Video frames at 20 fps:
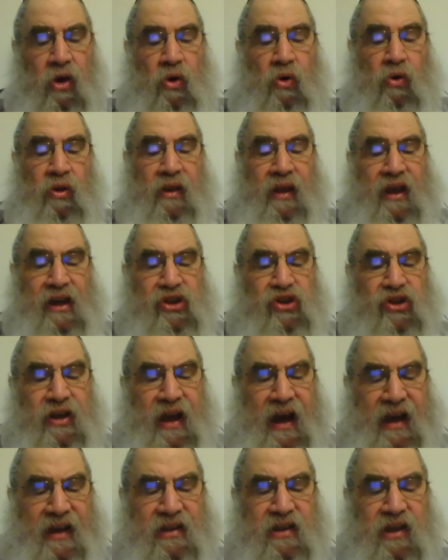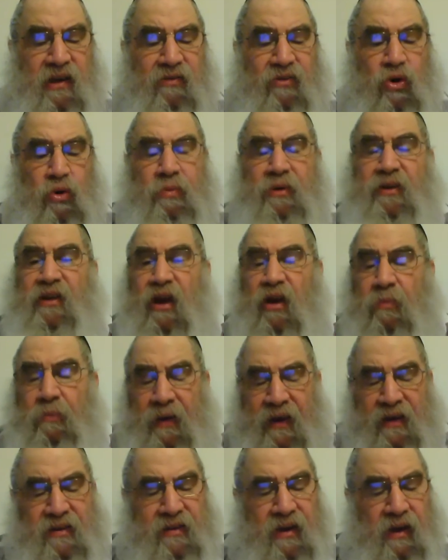Unlei sheyazgir v'hu b'teich
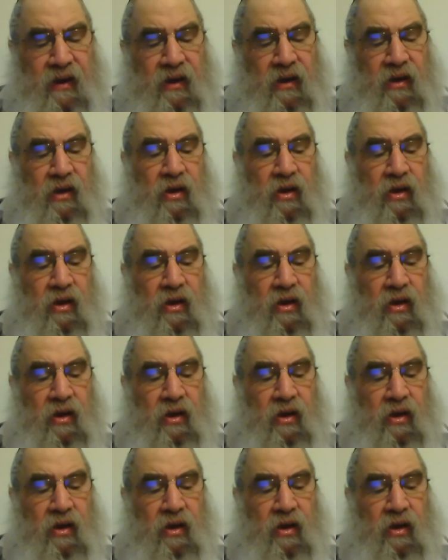beisei,